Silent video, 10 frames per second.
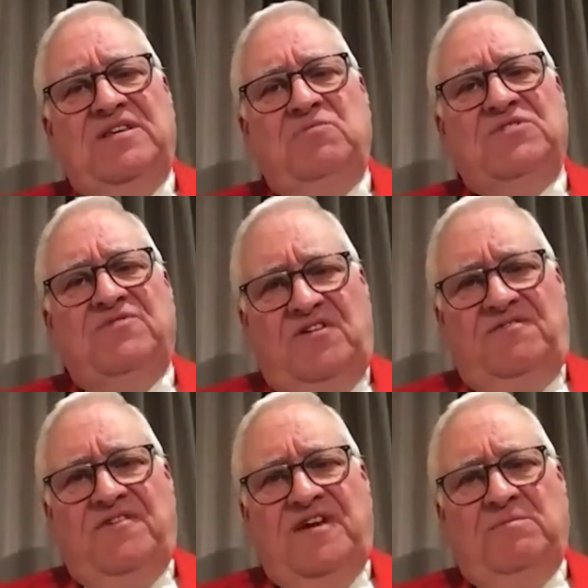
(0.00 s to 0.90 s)
He was very
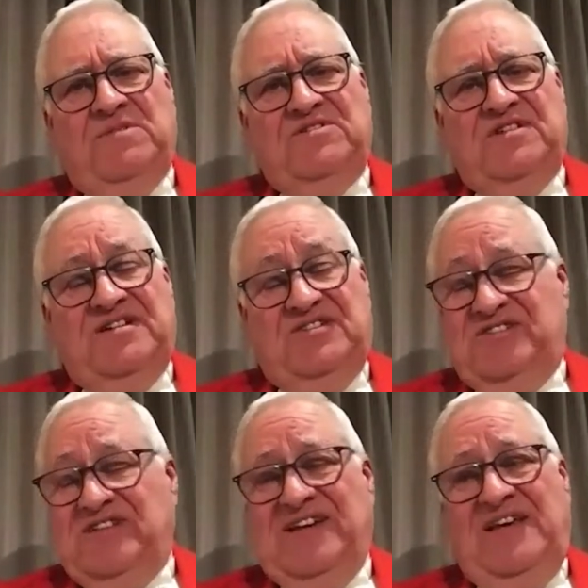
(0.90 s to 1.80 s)
famous. I
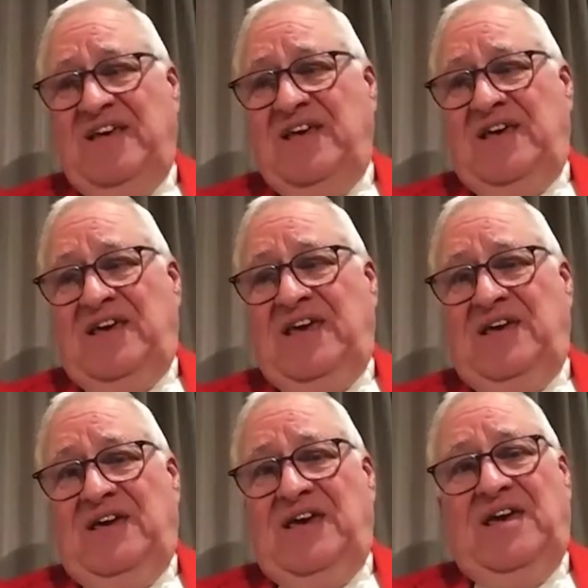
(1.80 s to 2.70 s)
understand
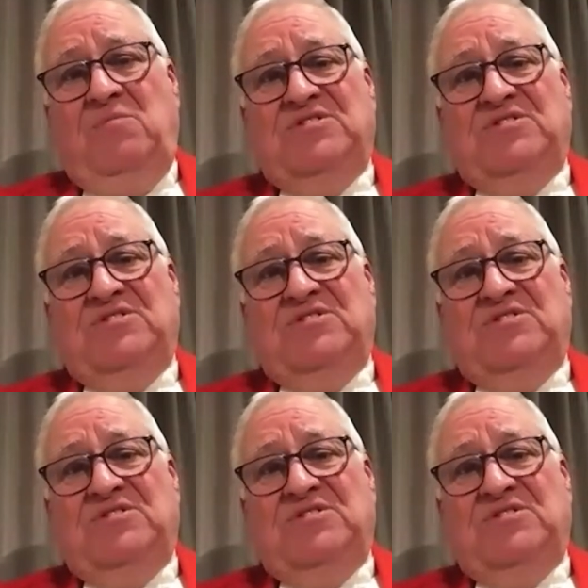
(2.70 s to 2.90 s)
he